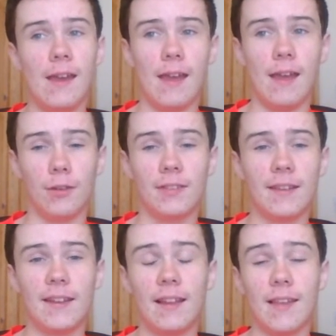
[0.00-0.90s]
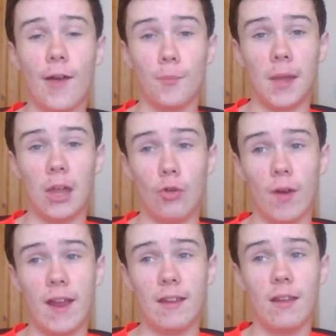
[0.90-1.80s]
Their signings haven't been
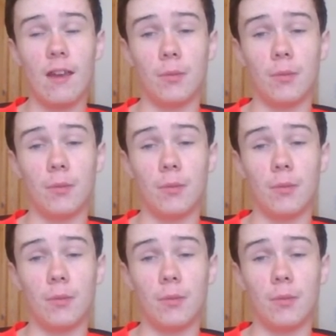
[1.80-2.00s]
great,